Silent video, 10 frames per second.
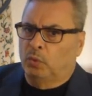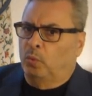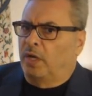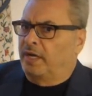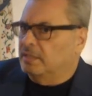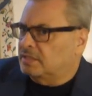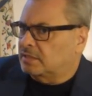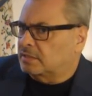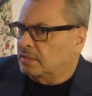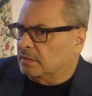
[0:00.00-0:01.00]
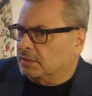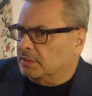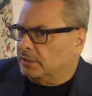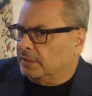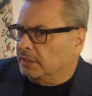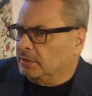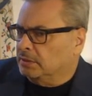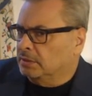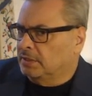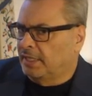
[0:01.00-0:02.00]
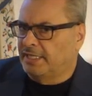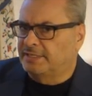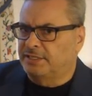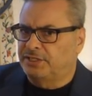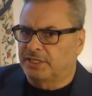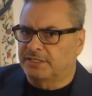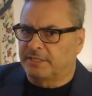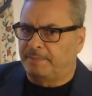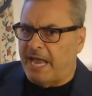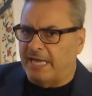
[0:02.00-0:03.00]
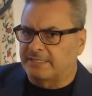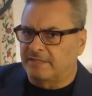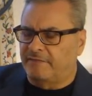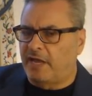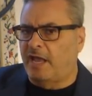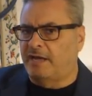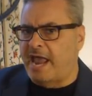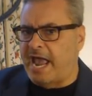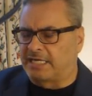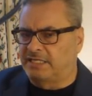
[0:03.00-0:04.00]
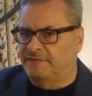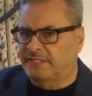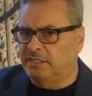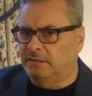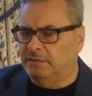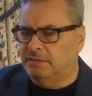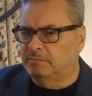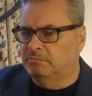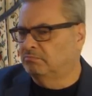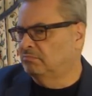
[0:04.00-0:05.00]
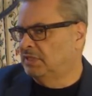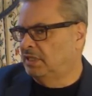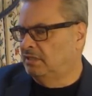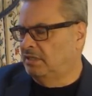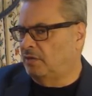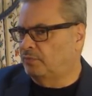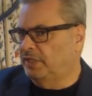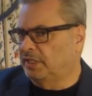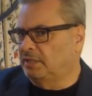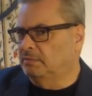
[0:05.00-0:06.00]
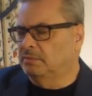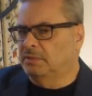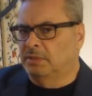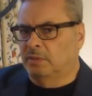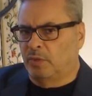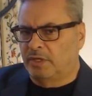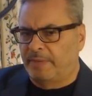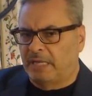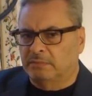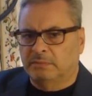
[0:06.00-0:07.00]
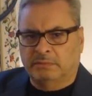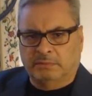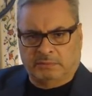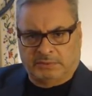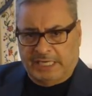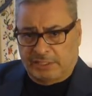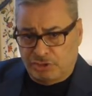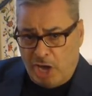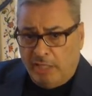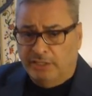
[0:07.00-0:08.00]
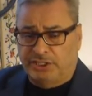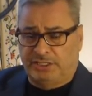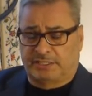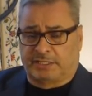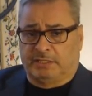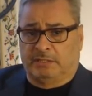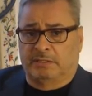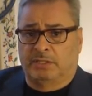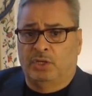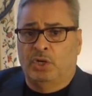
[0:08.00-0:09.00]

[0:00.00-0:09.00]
What is skills learning? Is it just the passive and active skills? Not really. What about technology skills?